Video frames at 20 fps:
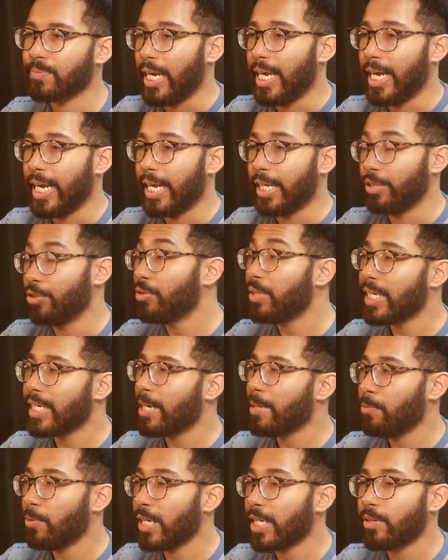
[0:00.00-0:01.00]
And you can
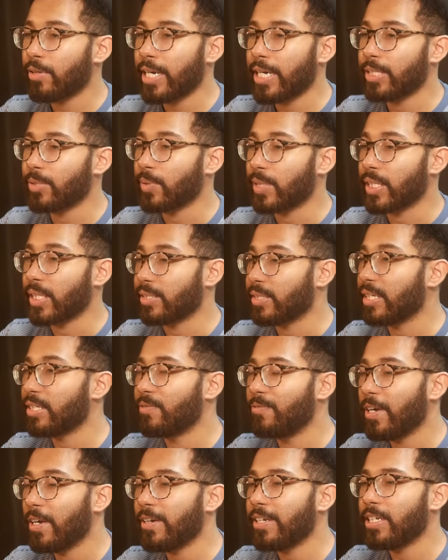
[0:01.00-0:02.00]
get pretty crazy with this. It's
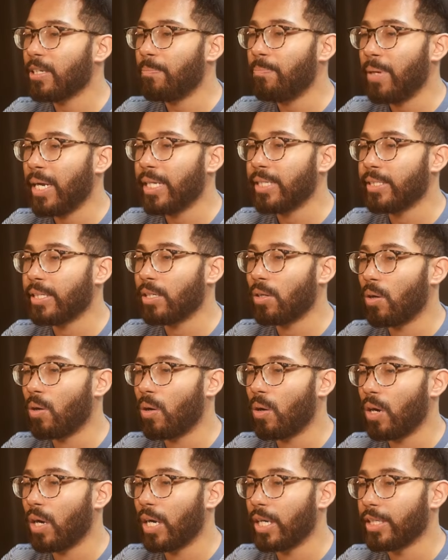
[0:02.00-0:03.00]
very dependent
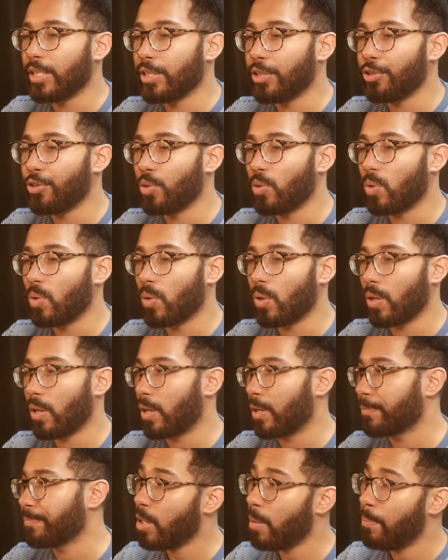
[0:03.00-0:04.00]
on
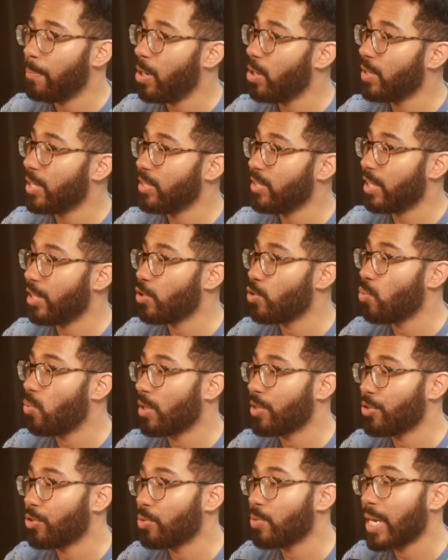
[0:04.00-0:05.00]
your components that you
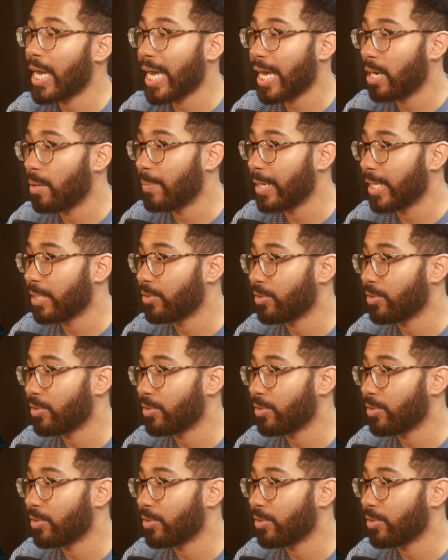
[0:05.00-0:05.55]
want to animate.